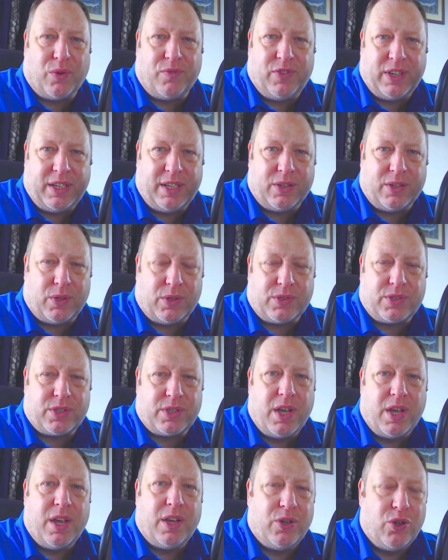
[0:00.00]
videos.
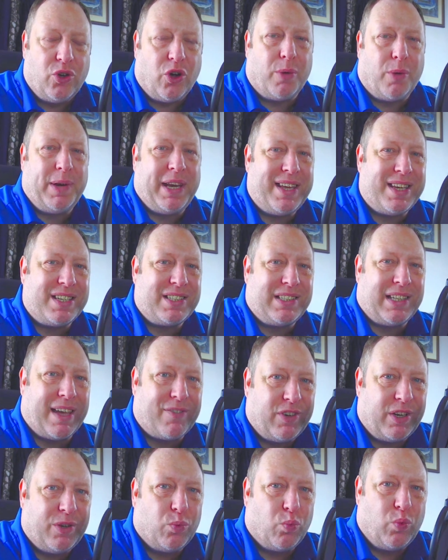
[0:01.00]
Nobody is
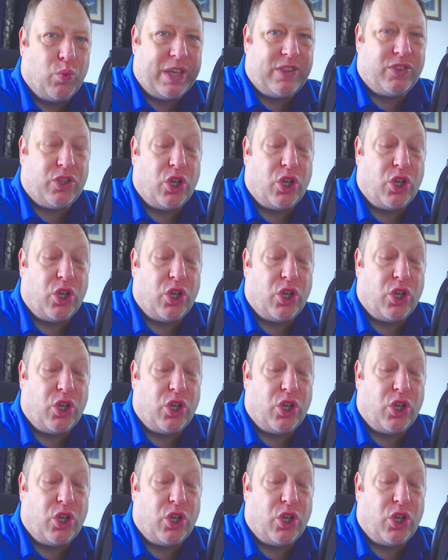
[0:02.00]
laughing with